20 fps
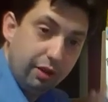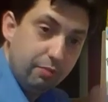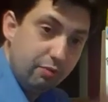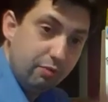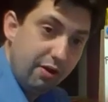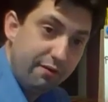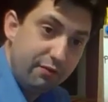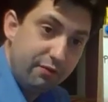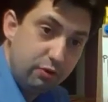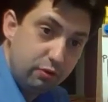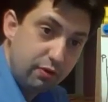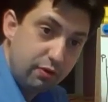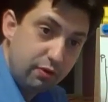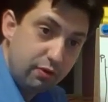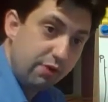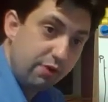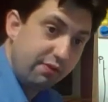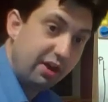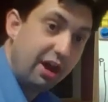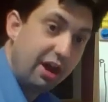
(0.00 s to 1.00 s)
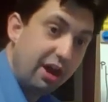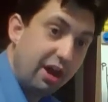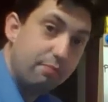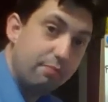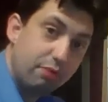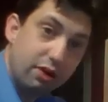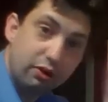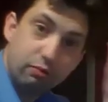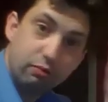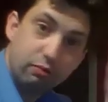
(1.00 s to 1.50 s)
same revenue if you have a
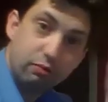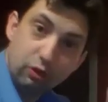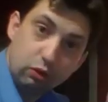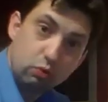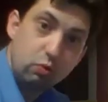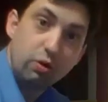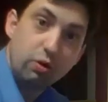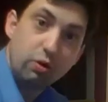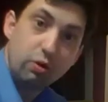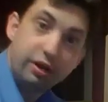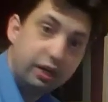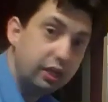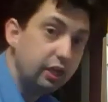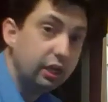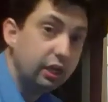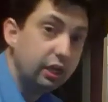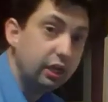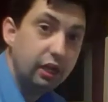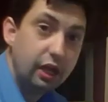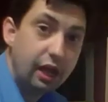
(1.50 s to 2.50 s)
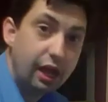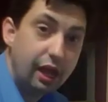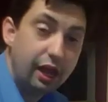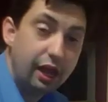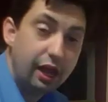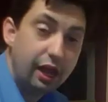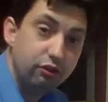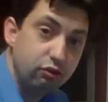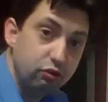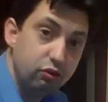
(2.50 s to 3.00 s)
high price with low quantity
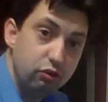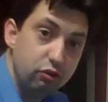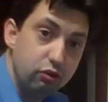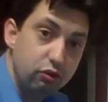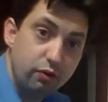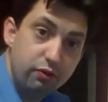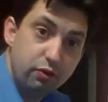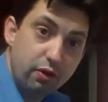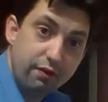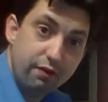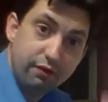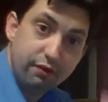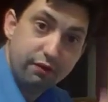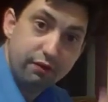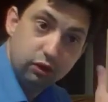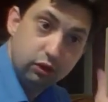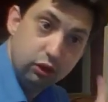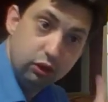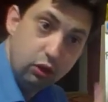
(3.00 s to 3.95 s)
as you do if you have a